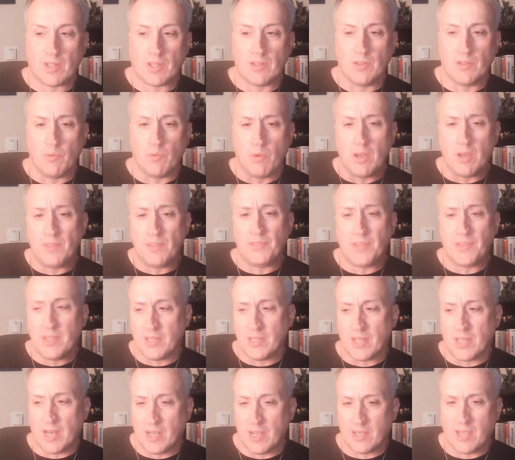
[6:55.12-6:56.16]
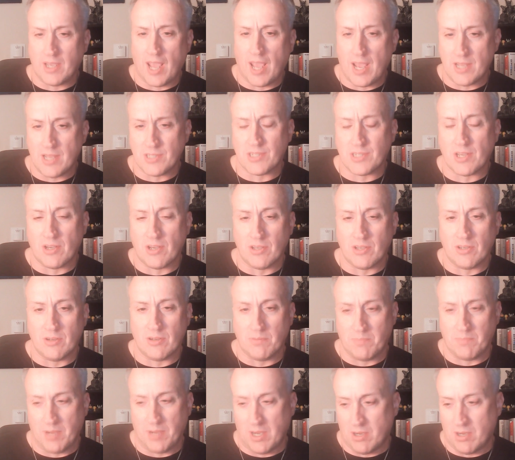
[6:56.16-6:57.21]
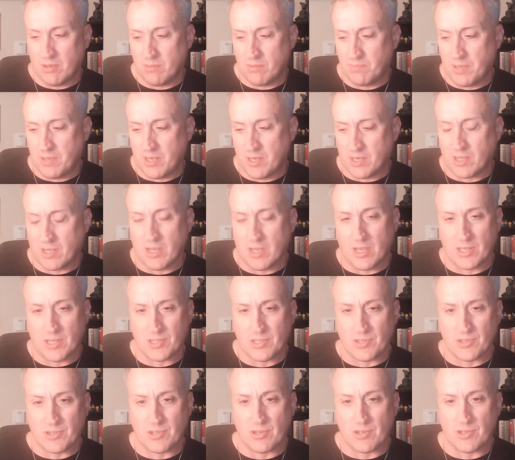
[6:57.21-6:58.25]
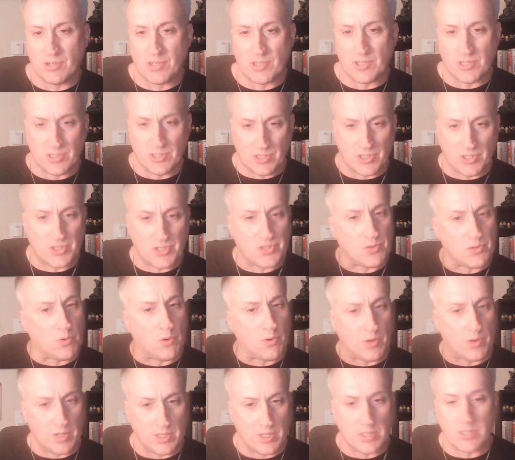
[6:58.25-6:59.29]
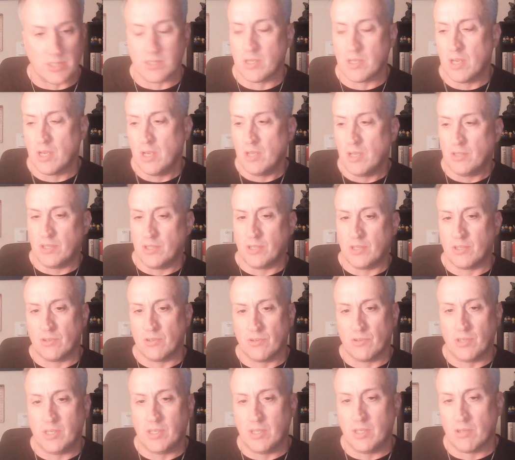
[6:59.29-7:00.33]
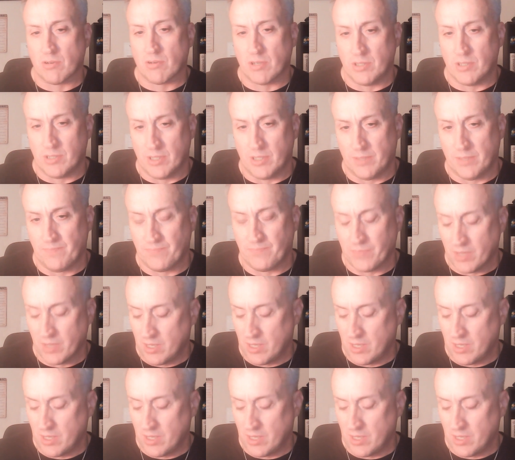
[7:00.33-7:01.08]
the one thing that I can tell you about Pentecostal churches and the stories that you'll hear in them